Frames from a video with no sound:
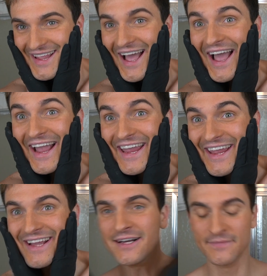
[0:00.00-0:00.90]

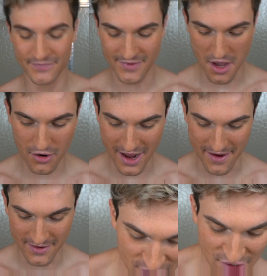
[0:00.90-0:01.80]
Hi.
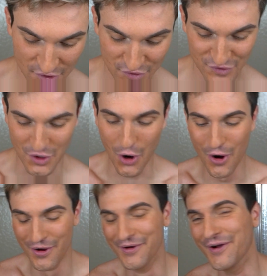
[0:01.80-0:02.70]
Okay, I'm just gonna
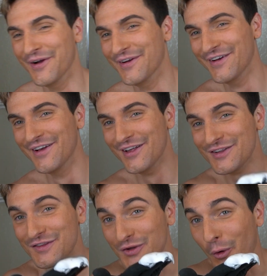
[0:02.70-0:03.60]

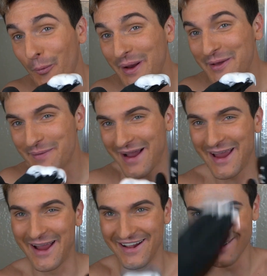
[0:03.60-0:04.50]
scoop it in my
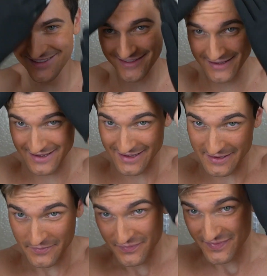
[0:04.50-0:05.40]
hands
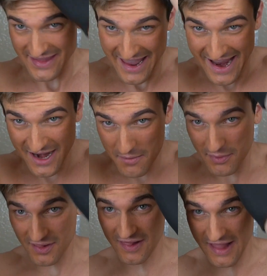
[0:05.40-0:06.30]
and
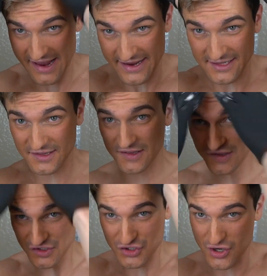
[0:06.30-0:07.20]
apply it
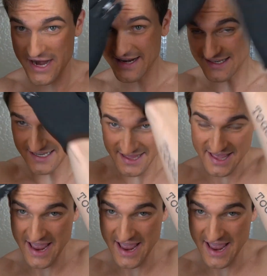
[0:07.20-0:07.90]
straight to the